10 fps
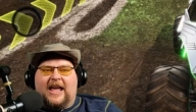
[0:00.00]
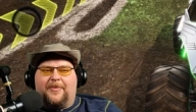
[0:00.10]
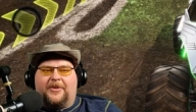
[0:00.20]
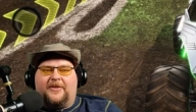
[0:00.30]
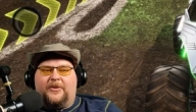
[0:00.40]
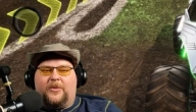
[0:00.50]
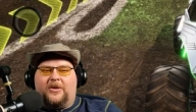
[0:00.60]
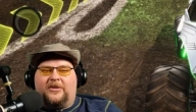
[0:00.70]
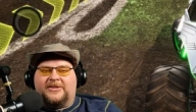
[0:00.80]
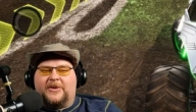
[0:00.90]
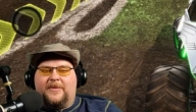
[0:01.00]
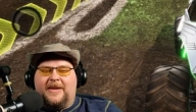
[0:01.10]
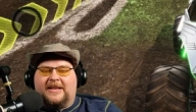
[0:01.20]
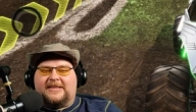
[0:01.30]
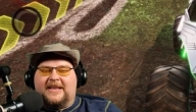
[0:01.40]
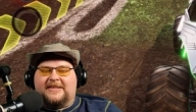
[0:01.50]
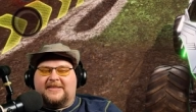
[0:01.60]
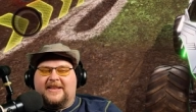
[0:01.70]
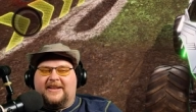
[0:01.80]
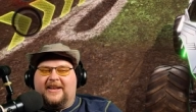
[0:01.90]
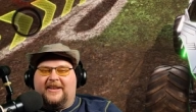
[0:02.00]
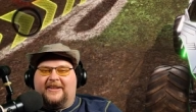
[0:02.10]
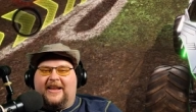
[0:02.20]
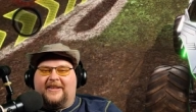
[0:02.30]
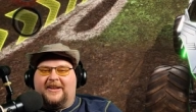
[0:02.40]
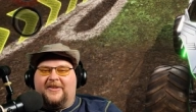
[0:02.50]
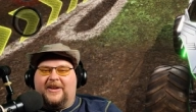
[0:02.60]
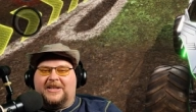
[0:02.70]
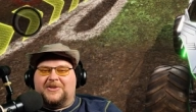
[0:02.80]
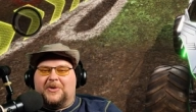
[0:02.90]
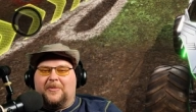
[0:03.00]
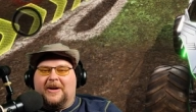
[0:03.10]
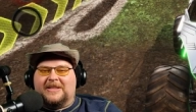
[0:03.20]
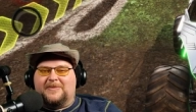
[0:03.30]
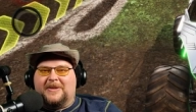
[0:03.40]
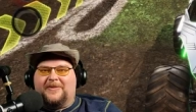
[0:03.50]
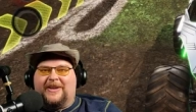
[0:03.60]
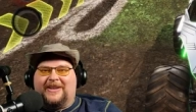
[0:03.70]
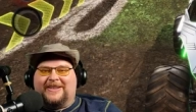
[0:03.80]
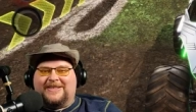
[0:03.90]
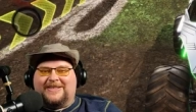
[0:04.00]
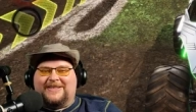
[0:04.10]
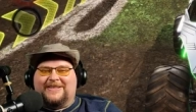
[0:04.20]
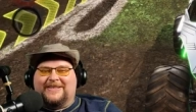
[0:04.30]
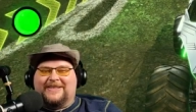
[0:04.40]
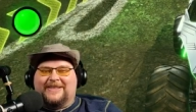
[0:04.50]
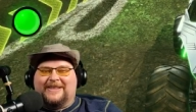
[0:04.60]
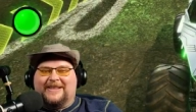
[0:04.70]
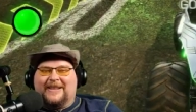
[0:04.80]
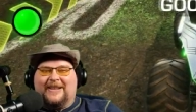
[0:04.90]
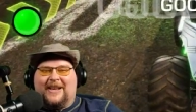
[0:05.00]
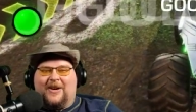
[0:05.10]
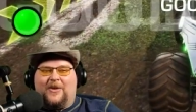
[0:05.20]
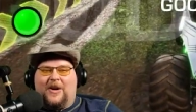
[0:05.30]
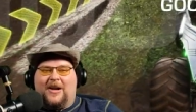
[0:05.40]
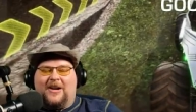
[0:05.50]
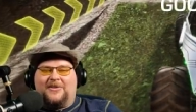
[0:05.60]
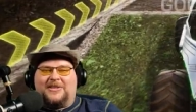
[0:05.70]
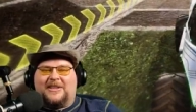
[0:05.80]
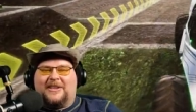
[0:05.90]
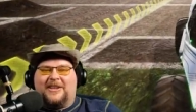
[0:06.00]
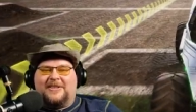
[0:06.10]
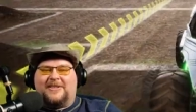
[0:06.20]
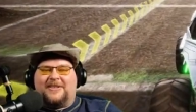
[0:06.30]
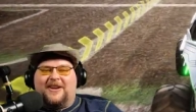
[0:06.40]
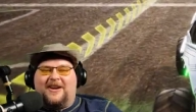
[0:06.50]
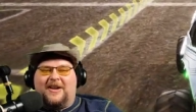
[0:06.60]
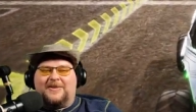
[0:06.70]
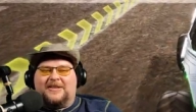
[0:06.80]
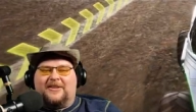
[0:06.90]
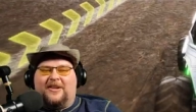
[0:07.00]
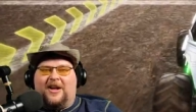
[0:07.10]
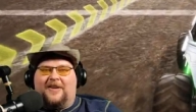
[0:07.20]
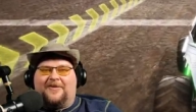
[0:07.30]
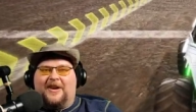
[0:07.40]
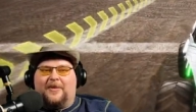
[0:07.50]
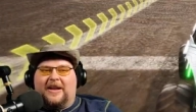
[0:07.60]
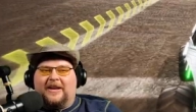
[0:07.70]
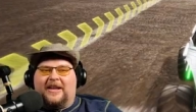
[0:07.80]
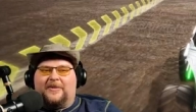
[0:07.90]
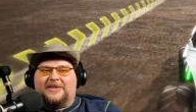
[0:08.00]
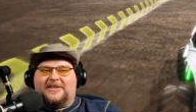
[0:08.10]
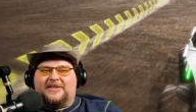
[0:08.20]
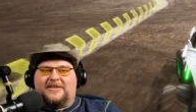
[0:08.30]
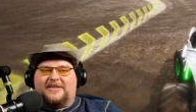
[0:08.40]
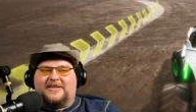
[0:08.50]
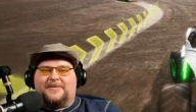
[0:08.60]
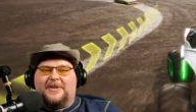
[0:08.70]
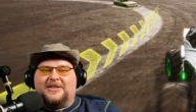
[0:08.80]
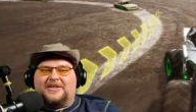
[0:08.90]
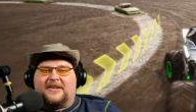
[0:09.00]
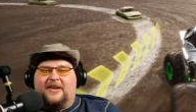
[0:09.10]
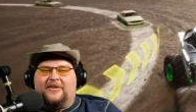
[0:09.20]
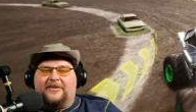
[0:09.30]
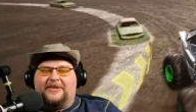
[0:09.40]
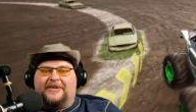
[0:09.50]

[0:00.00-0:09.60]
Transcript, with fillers: capital of the world, so it makes sense that uh, Alien Invasion reminds me of Vegas. Go! Oh, just a good start. I was a little off there. My gut was just a smidge slow.